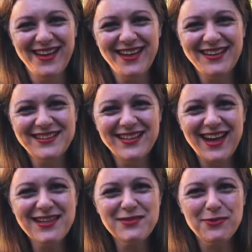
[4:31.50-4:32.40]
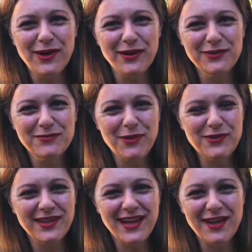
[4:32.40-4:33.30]
In today's world, more
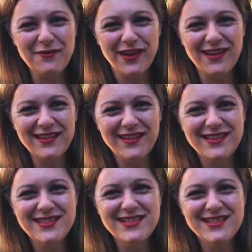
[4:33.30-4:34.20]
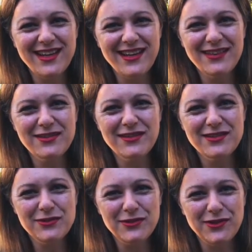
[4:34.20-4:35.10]
than ever, seeing
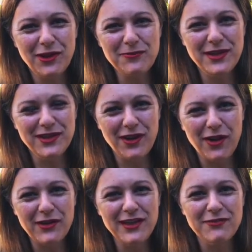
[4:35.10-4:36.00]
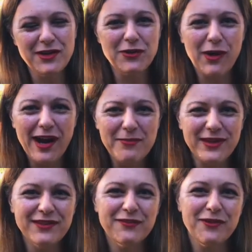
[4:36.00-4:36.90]
should not be the only
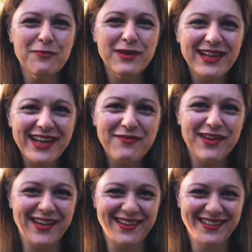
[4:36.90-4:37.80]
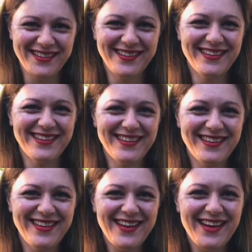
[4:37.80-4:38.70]
requirement for believing.
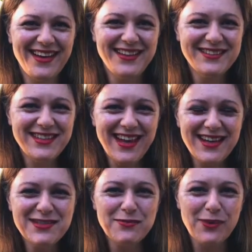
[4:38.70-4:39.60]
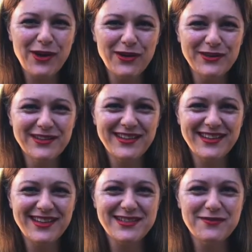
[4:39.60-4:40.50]
Today's world
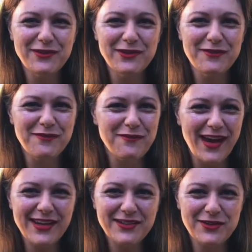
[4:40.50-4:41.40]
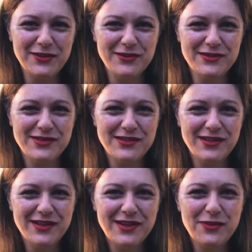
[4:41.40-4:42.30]
is full of fake news,
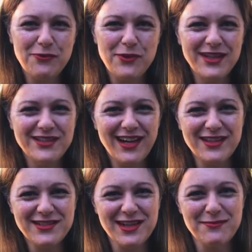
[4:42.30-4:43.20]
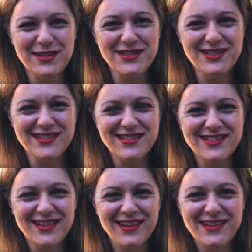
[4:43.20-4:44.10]
retouched
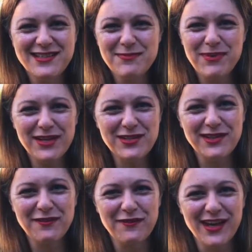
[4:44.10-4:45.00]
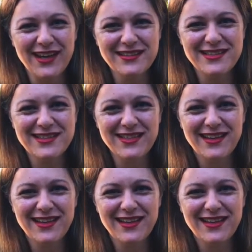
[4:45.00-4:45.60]
images, special effects,